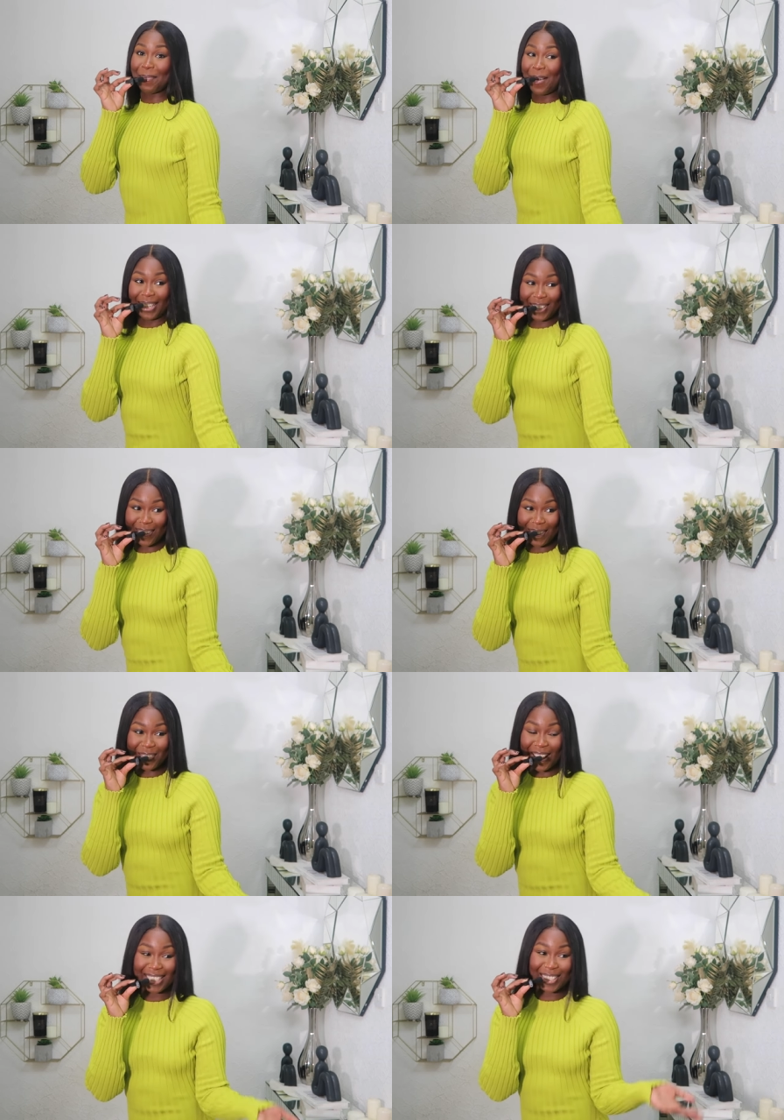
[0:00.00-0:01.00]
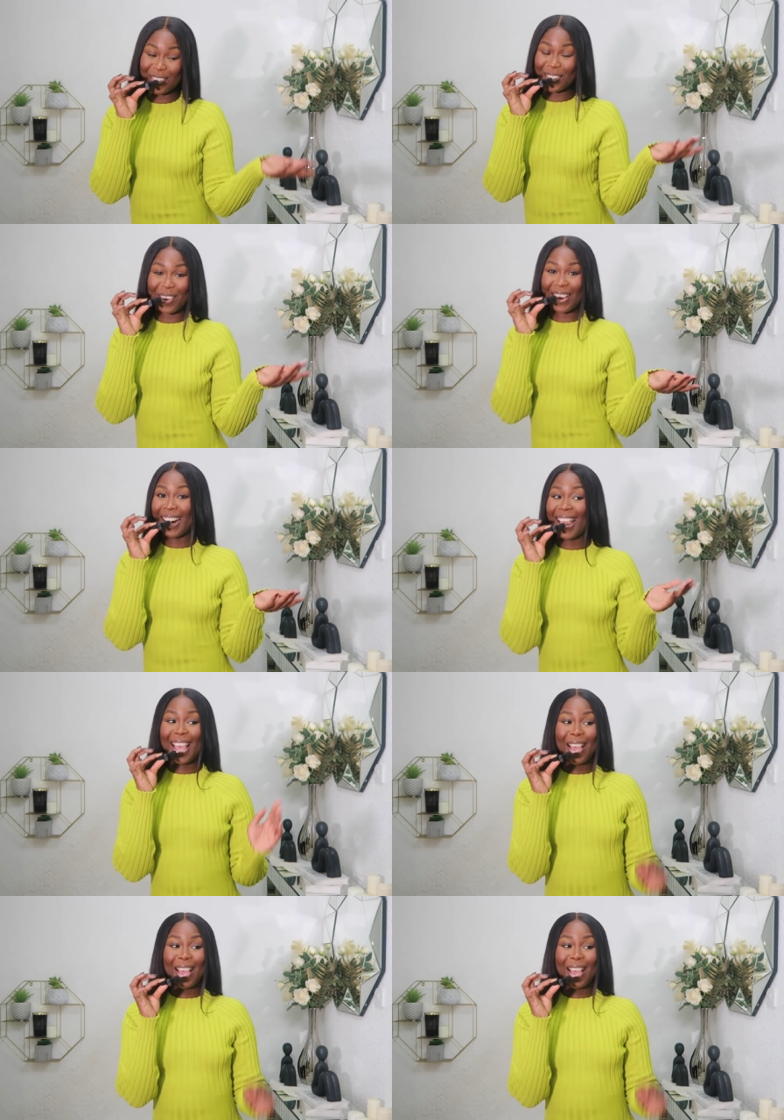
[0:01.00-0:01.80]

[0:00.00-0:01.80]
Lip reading: matter of the fact, it's not showing,